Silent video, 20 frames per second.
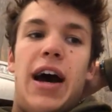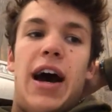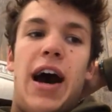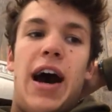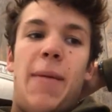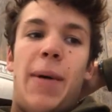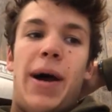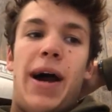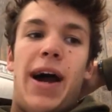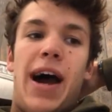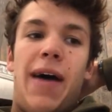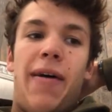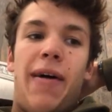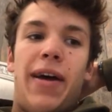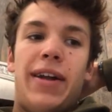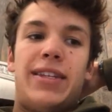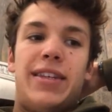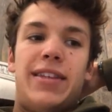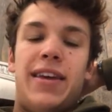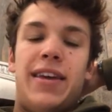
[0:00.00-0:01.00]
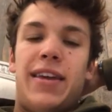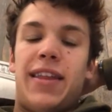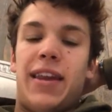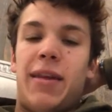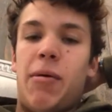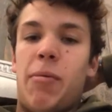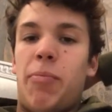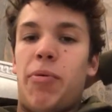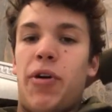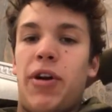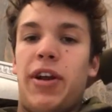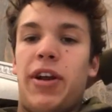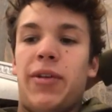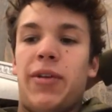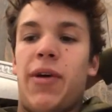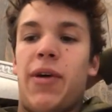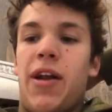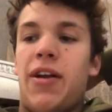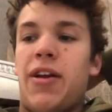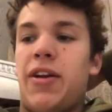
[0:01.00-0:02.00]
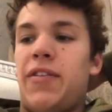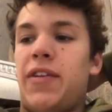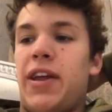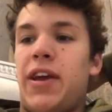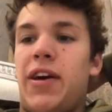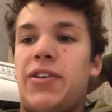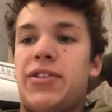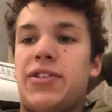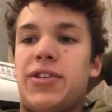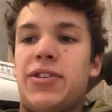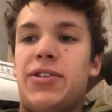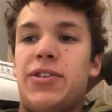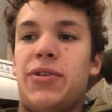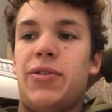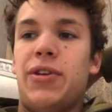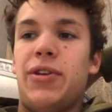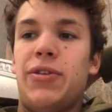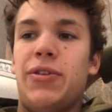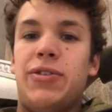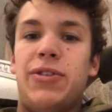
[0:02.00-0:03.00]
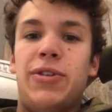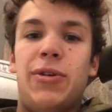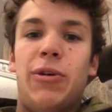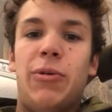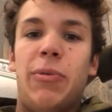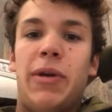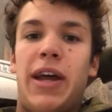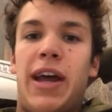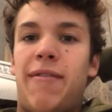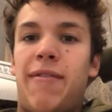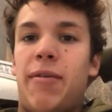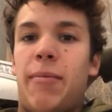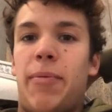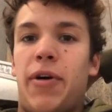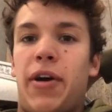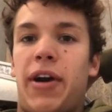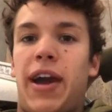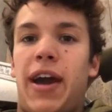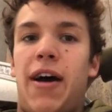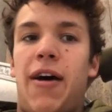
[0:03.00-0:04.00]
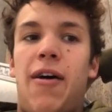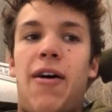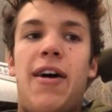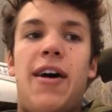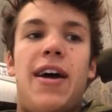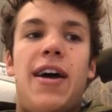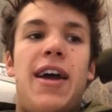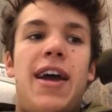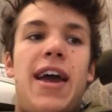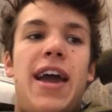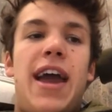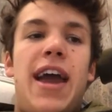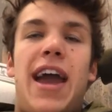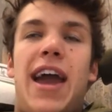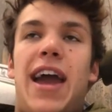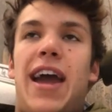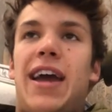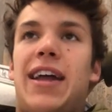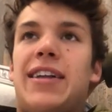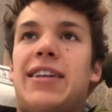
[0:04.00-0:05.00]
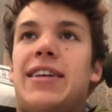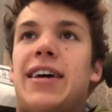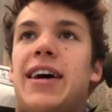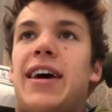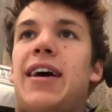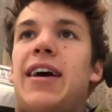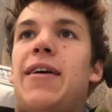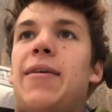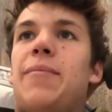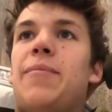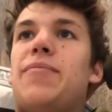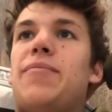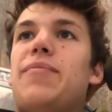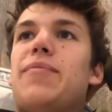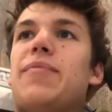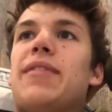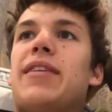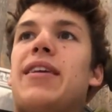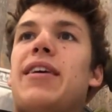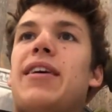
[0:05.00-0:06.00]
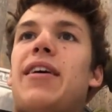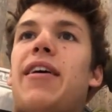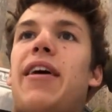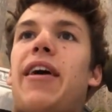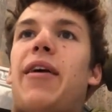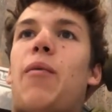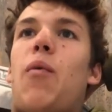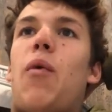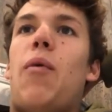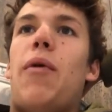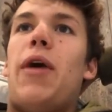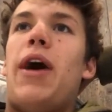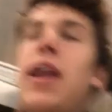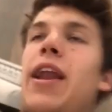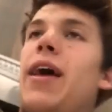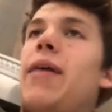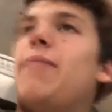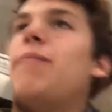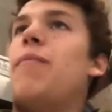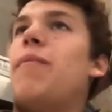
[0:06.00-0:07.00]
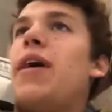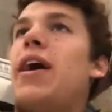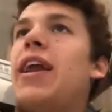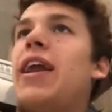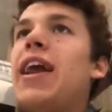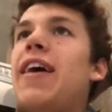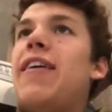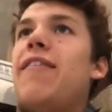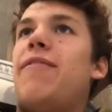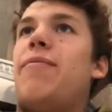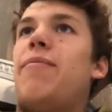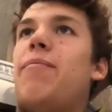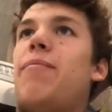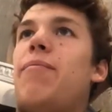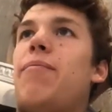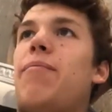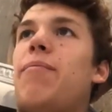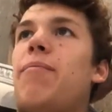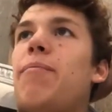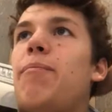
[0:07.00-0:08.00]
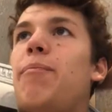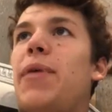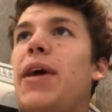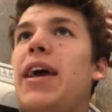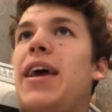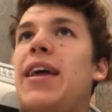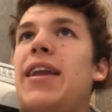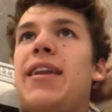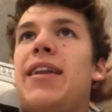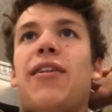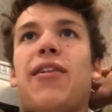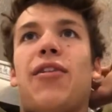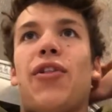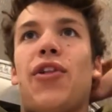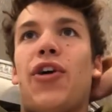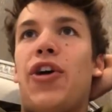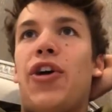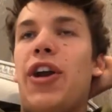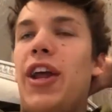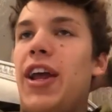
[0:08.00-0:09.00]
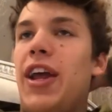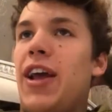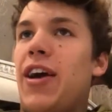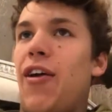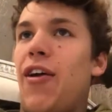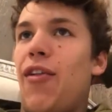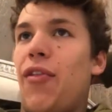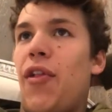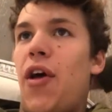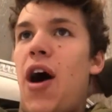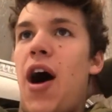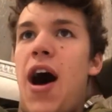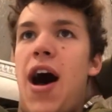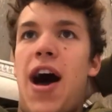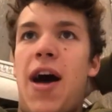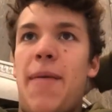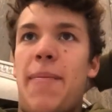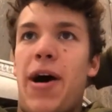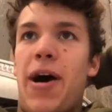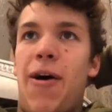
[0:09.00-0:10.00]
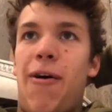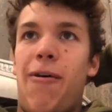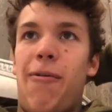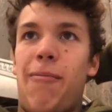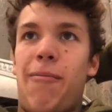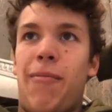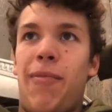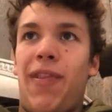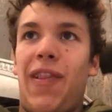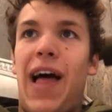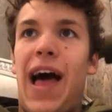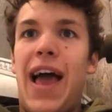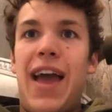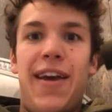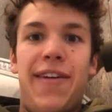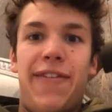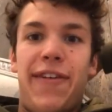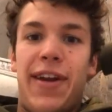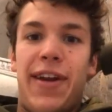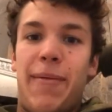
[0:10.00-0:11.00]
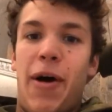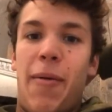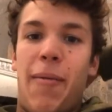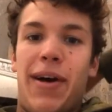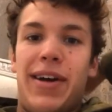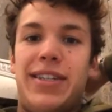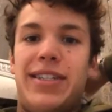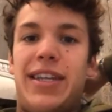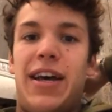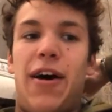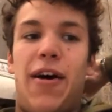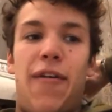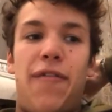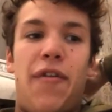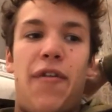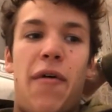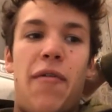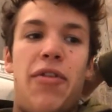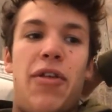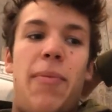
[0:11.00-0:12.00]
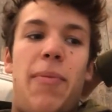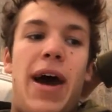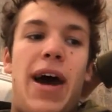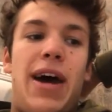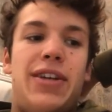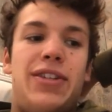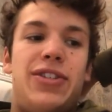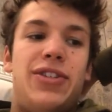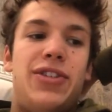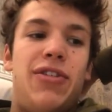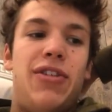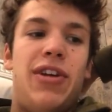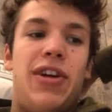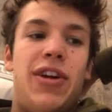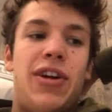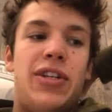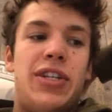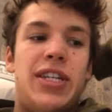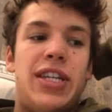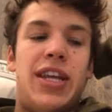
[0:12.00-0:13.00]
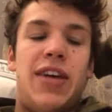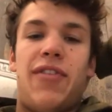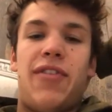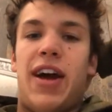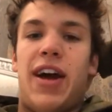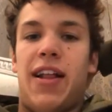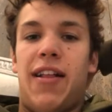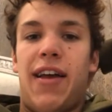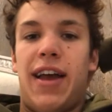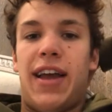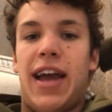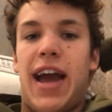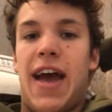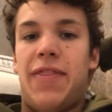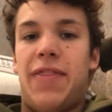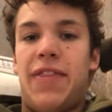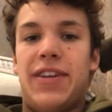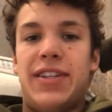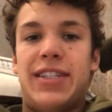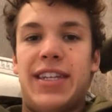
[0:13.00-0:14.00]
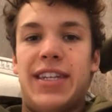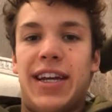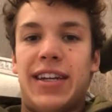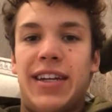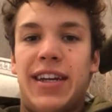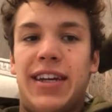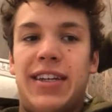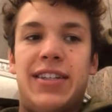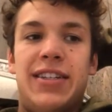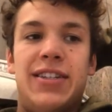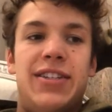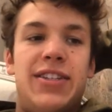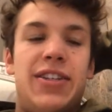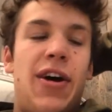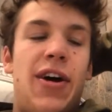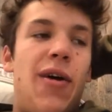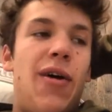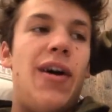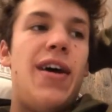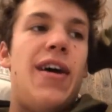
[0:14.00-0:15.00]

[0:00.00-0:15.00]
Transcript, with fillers: um, I like to think that I'm a pretty good runner, and then I also do YouTube, and I have a book out, and, um, Like and I've and I've been learning a lot about life and about myself over the past two years as I've kind of like had this sickness, and so